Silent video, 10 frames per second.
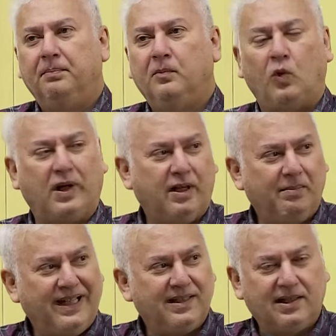What it
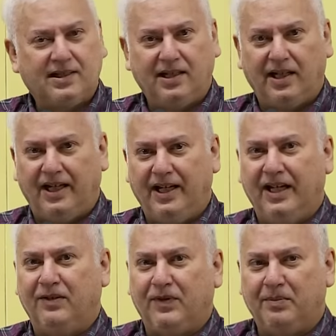means is any
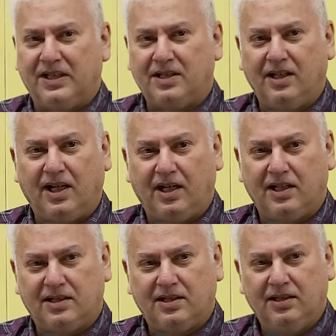information that
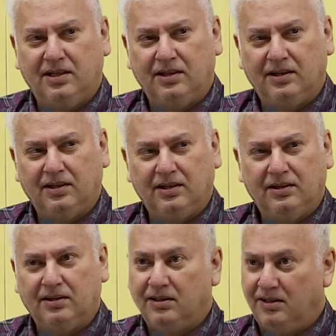is
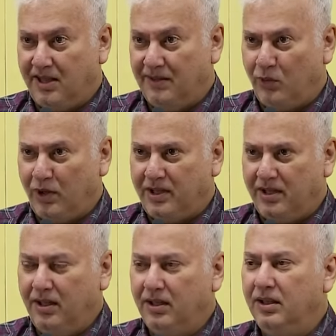unwanted,